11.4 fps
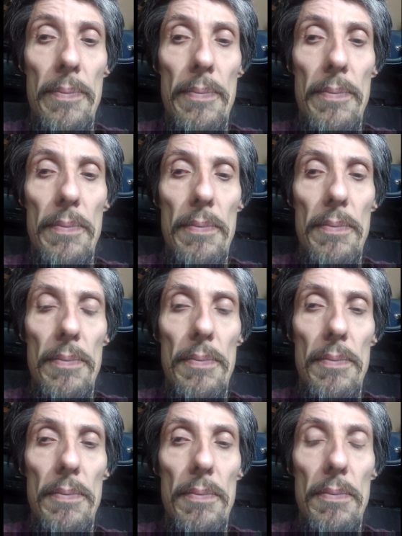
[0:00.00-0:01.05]

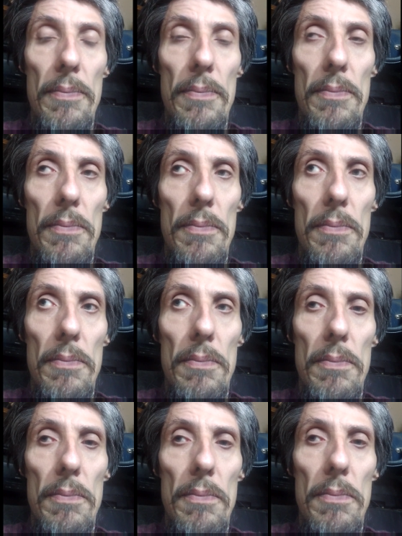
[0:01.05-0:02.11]

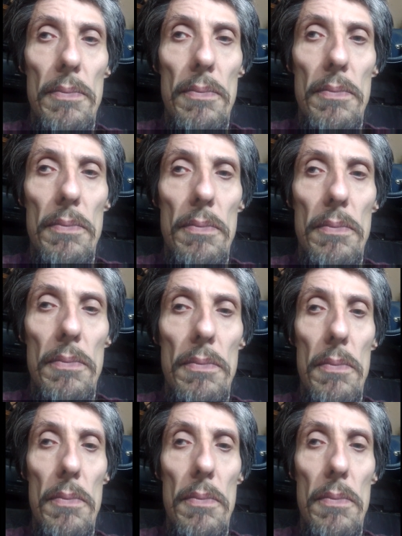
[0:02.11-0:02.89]
Nobody speaks.